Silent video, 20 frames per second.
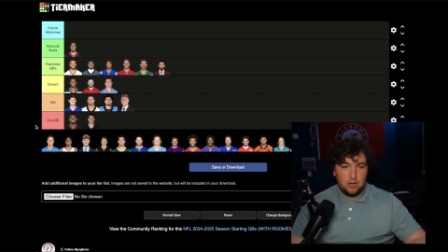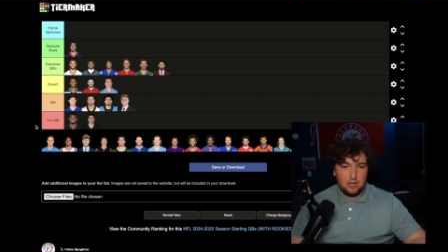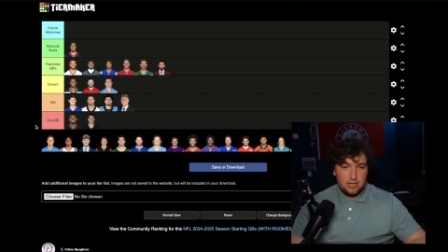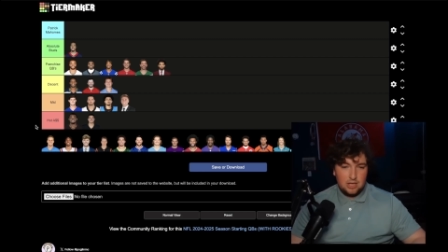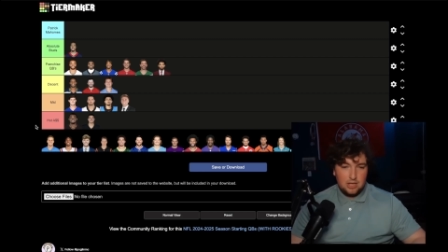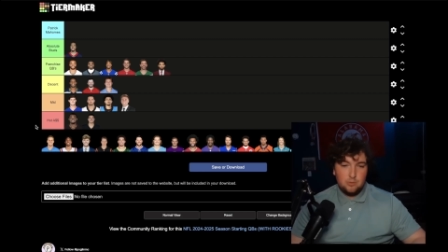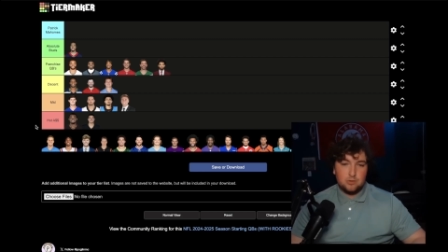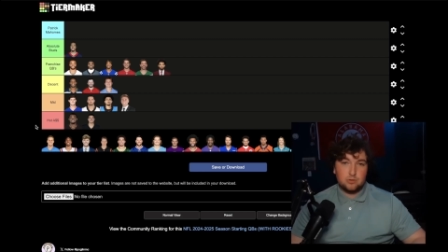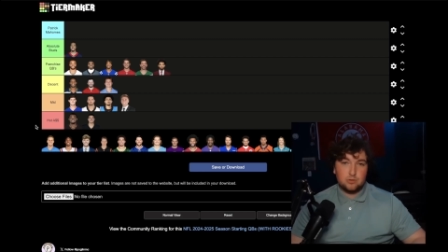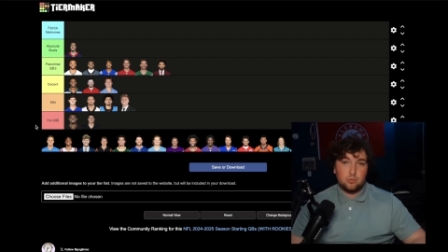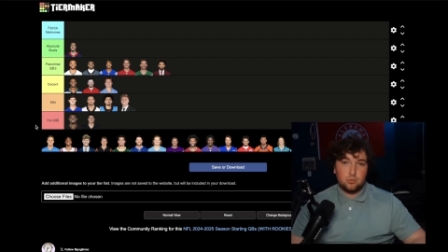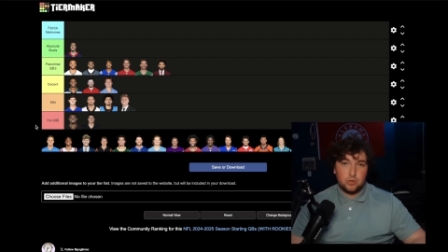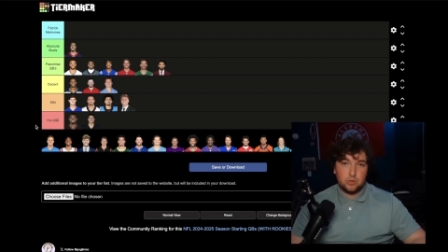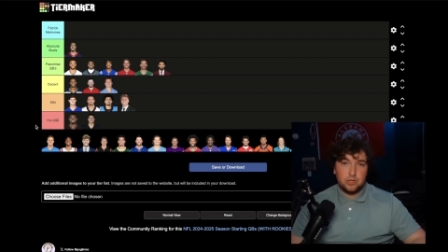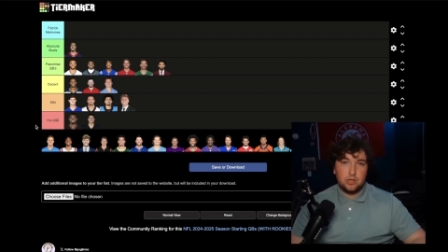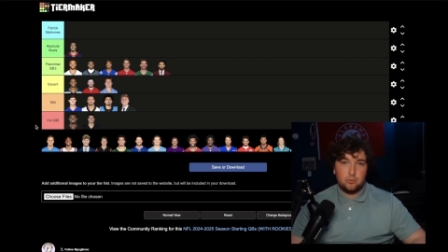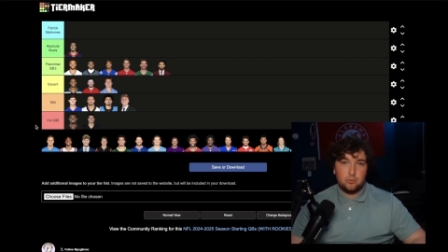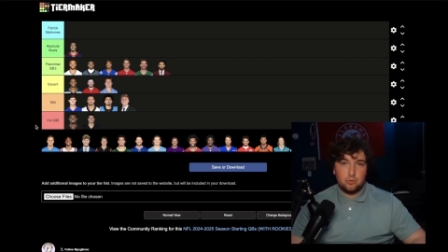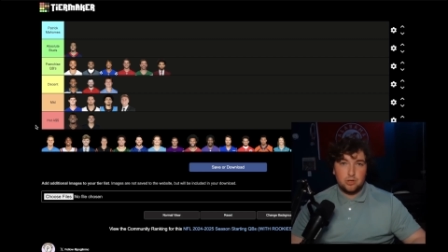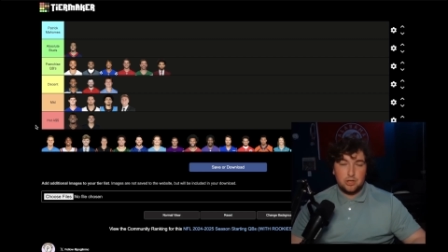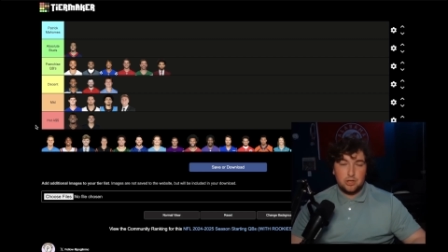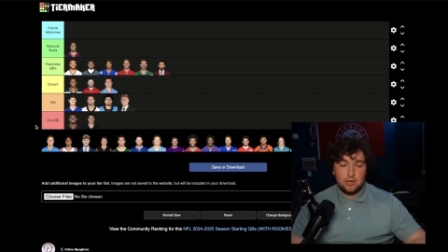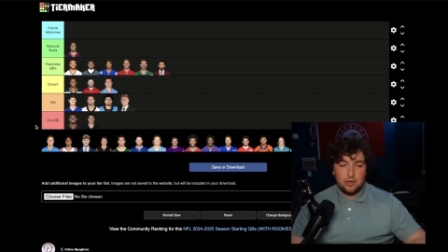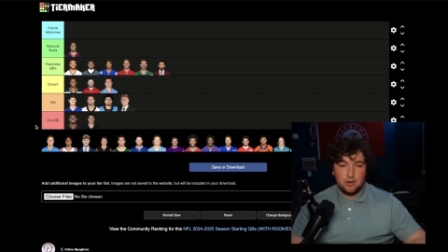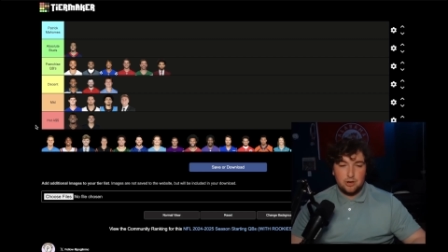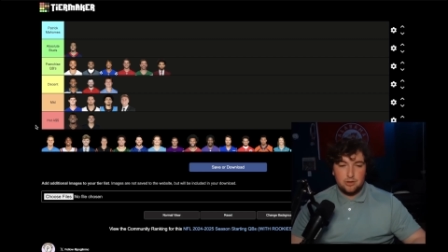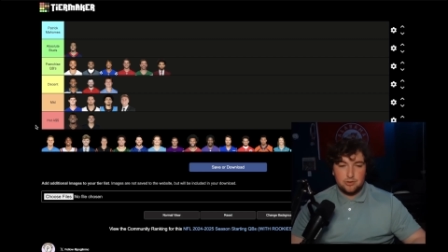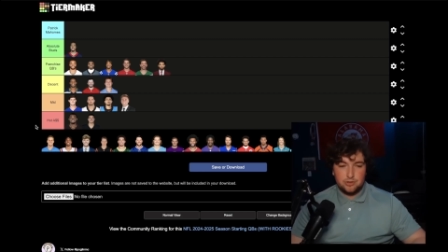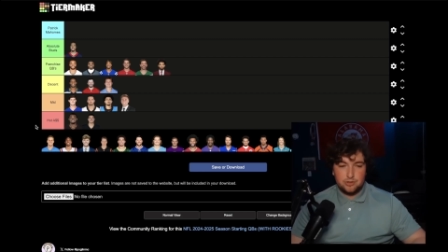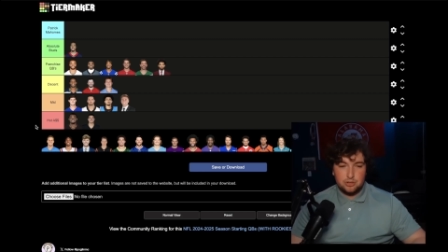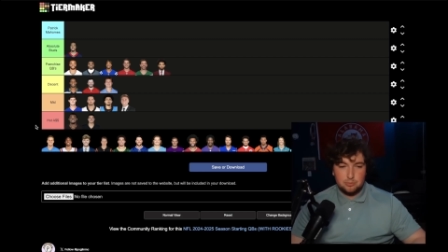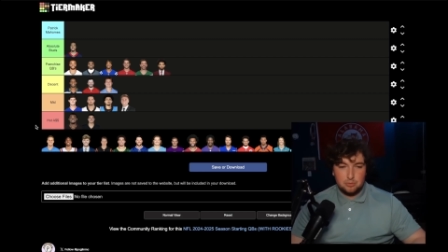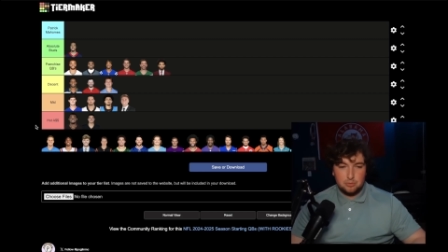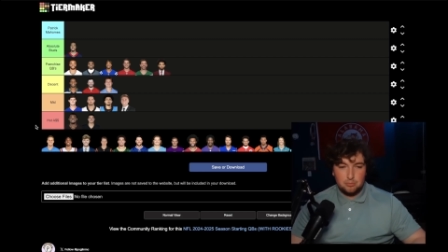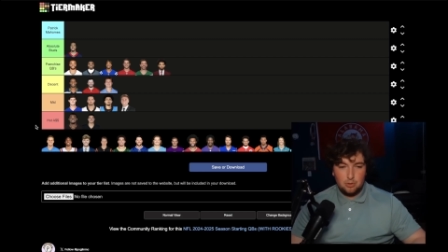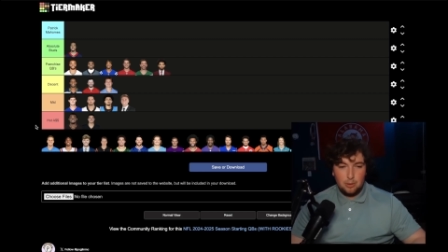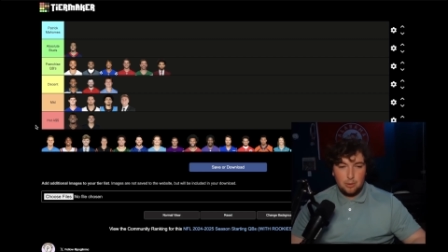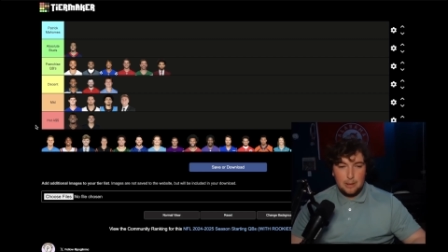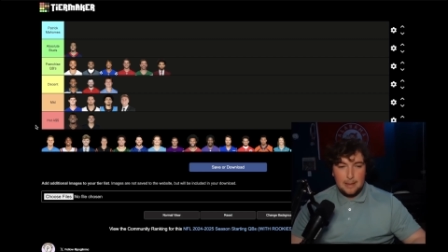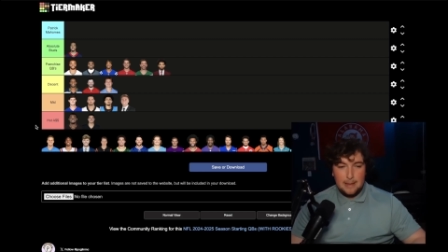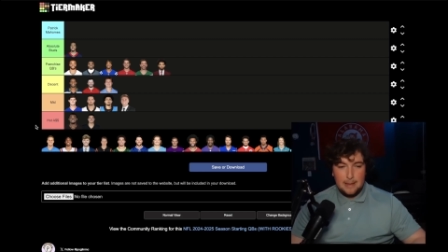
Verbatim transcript: He was really, really good in the Super Bowl.